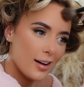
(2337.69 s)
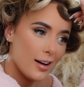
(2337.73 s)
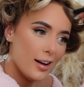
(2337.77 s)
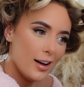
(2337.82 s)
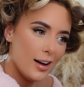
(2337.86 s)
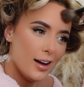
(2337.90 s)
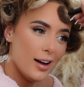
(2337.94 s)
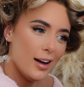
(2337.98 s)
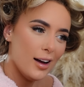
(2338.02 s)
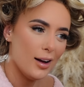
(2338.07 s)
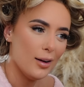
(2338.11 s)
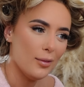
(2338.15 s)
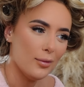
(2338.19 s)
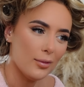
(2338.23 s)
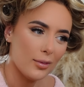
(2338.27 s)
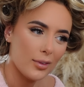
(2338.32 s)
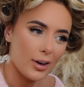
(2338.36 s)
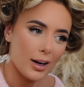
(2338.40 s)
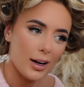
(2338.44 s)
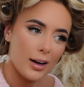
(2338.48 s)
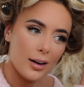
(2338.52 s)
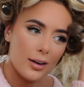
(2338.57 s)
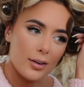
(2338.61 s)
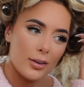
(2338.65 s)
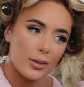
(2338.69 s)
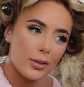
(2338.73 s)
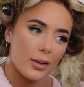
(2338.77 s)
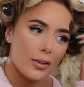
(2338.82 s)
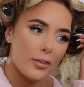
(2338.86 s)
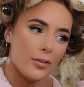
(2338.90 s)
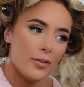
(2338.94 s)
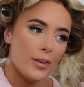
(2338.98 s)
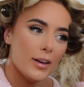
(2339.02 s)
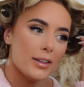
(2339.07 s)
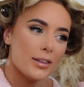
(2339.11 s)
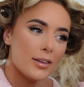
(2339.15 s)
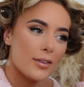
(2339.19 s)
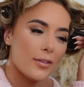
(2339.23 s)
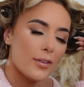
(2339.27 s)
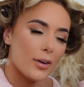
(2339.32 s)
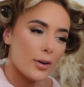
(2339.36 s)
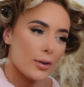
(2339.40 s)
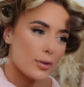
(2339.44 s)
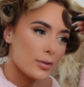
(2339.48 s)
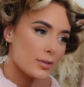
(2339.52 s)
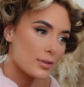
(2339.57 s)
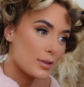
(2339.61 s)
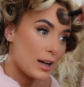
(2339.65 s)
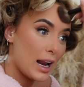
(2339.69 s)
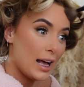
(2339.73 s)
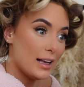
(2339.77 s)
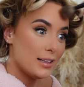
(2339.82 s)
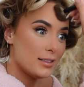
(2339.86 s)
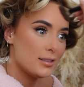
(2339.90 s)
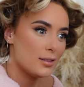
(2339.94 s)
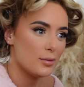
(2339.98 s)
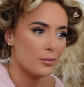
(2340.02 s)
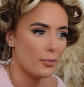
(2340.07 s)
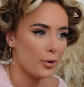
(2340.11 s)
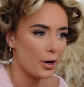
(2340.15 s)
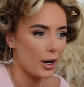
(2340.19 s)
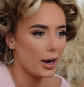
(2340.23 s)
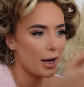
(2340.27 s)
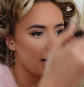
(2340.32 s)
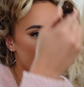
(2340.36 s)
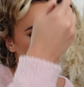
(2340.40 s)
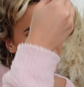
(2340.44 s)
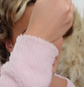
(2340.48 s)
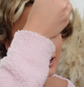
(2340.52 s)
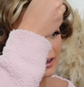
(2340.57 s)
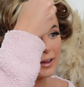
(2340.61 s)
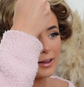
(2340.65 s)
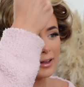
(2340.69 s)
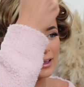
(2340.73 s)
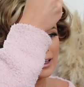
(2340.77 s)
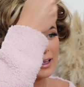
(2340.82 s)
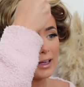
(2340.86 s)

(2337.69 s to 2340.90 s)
what else are festivals, Glastonbury,